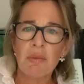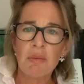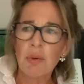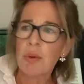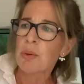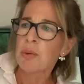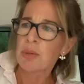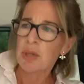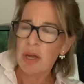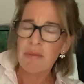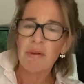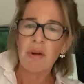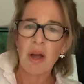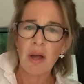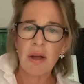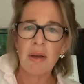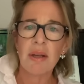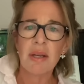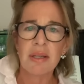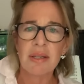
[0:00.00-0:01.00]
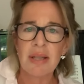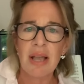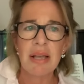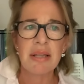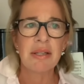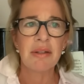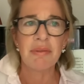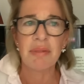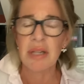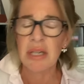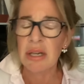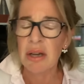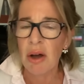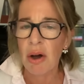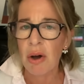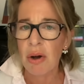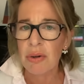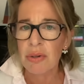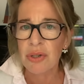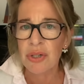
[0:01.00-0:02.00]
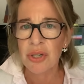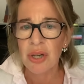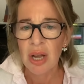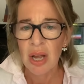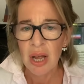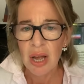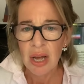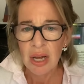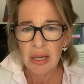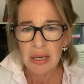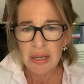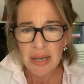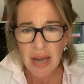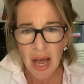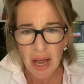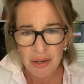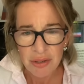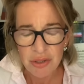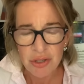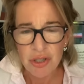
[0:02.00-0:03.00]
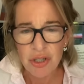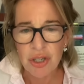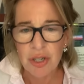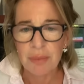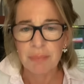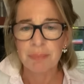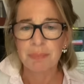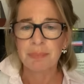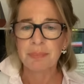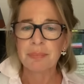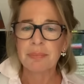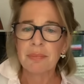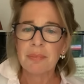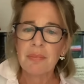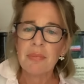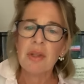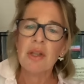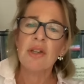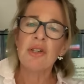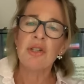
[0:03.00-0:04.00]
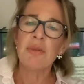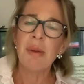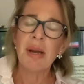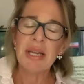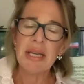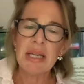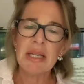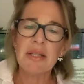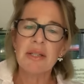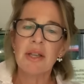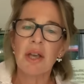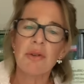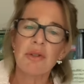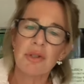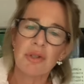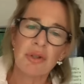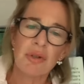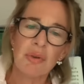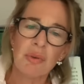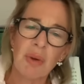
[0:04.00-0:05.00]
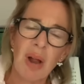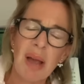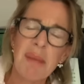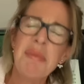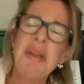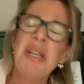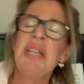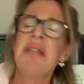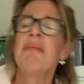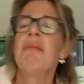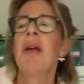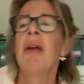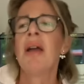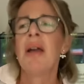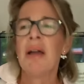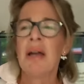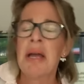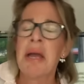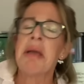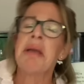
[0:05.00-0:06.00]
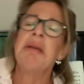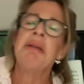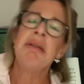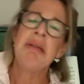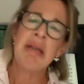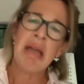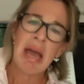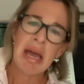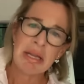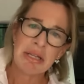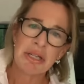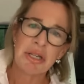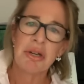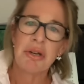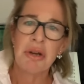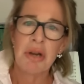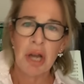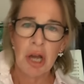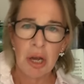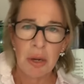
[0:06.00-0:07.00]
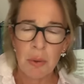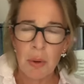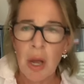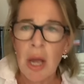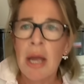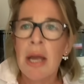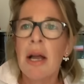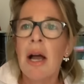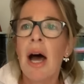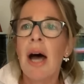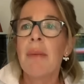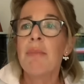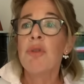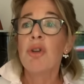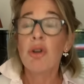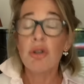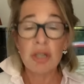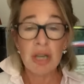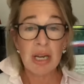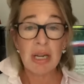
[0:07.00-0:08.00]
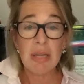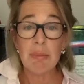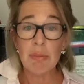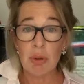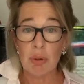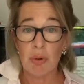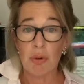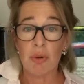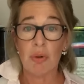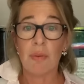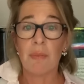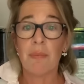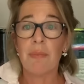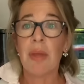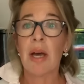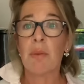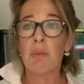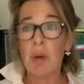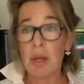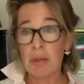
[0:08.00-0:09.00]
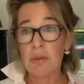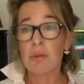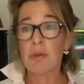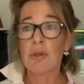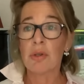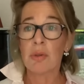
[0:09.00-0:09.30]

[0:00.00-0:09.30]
rules over her excessively large lunch. Do my kids go to school? I mean, yes and no. Not anymore. So